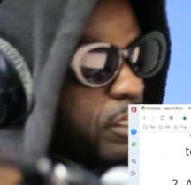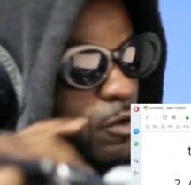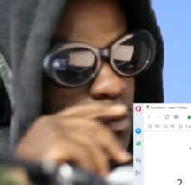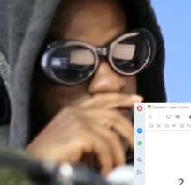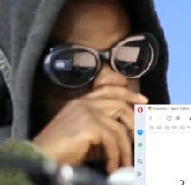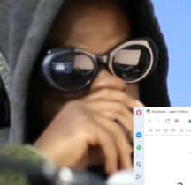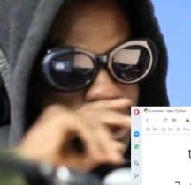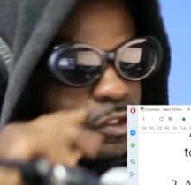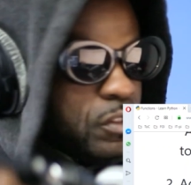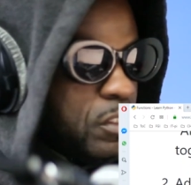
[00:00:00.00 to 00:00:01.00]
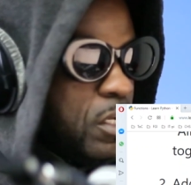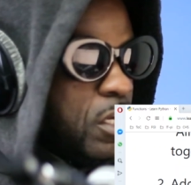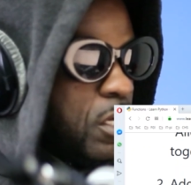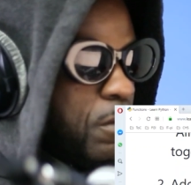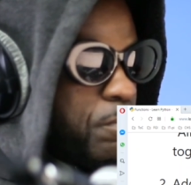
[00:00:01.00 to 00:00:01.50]
one is
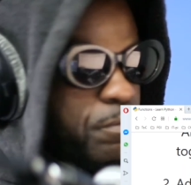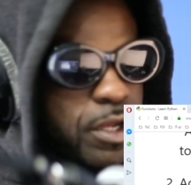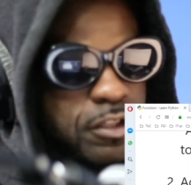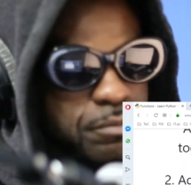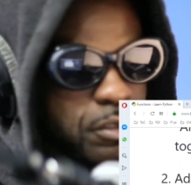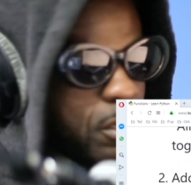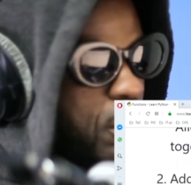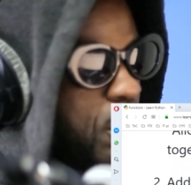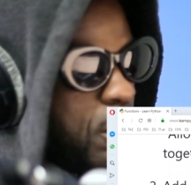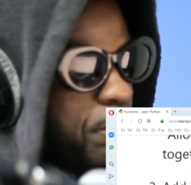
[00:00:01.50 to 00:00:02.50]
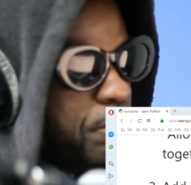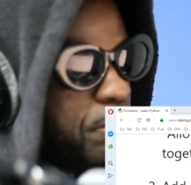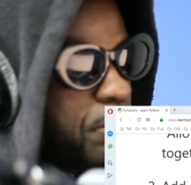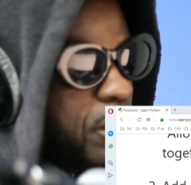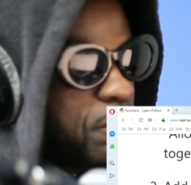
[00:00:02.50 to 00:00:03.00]
we have to
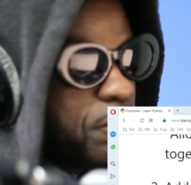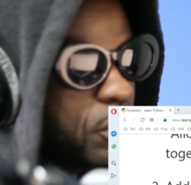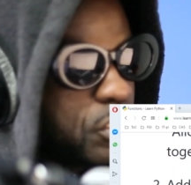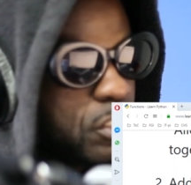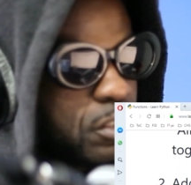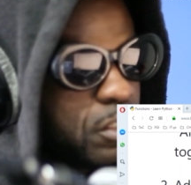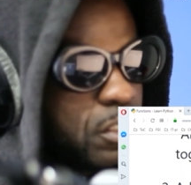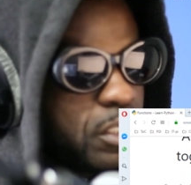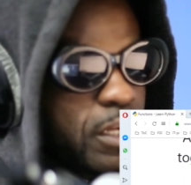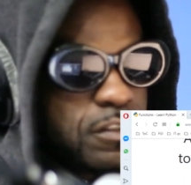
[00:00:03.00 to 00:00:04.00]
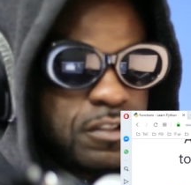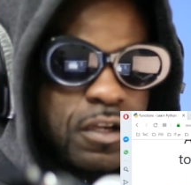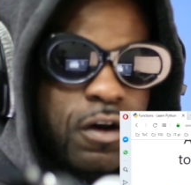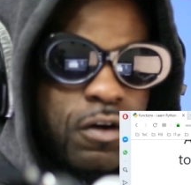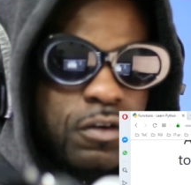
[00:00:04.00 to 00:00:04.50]
make a function that is
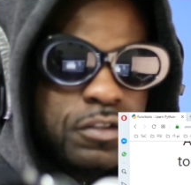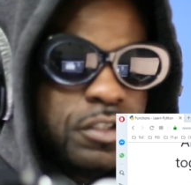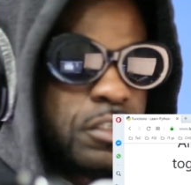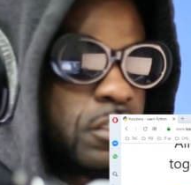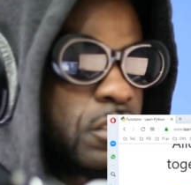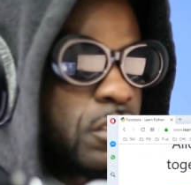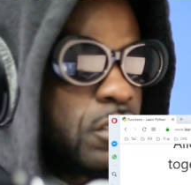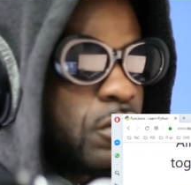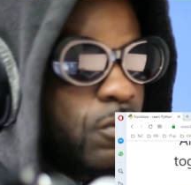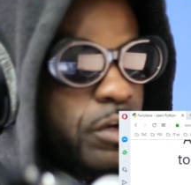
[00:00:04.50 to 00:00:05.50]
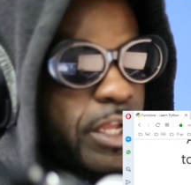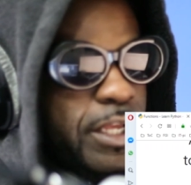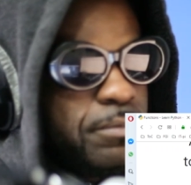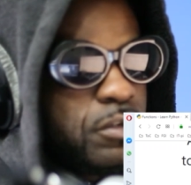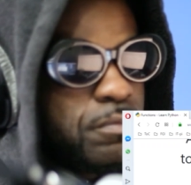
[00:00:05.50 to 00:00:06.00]
called or
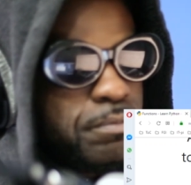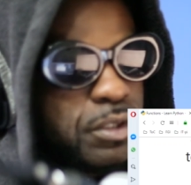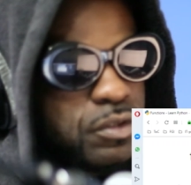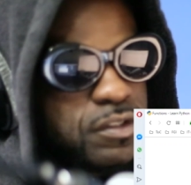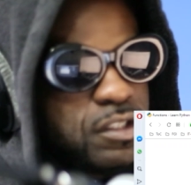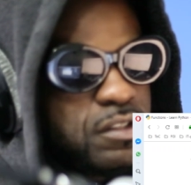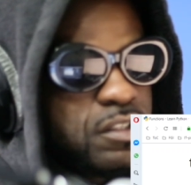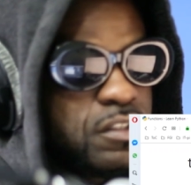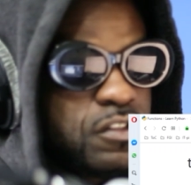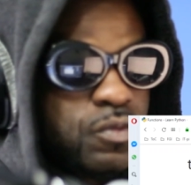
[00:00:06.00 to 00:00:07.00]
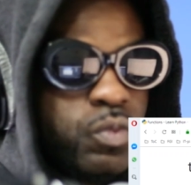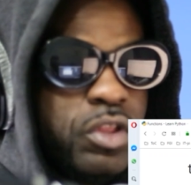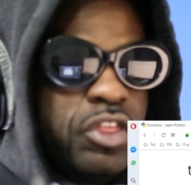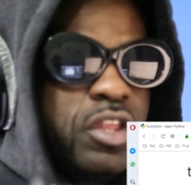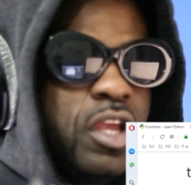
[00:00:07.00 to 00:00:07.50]
named build sentence
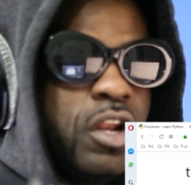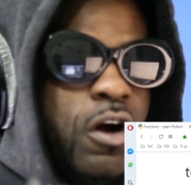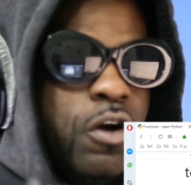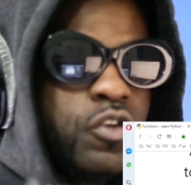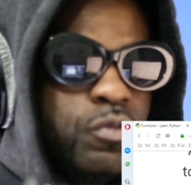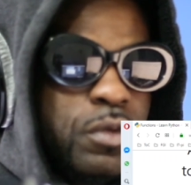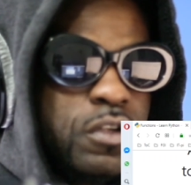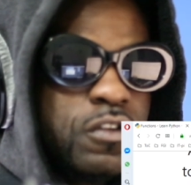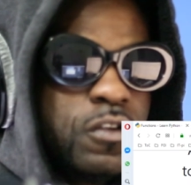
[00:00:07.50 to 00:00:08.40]
with an argument.